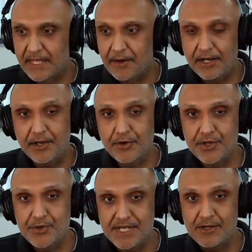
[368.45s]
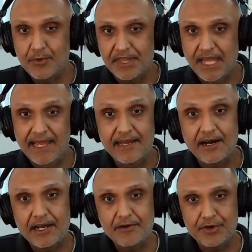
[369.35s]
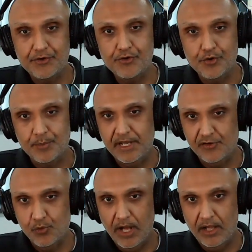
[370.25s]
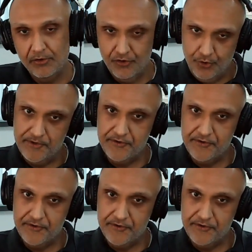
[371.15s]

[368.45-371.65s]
Now, I know you deal with AI recruitment as well to a